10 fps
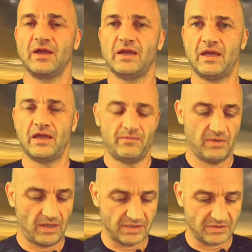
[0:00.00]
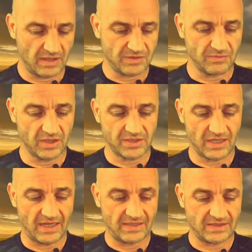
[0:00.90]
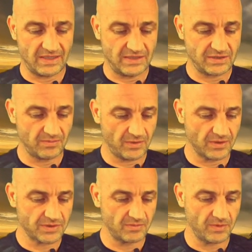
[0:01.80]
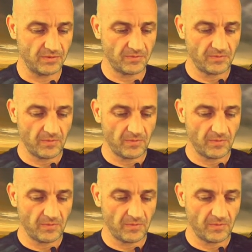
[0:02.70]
as much as is possible.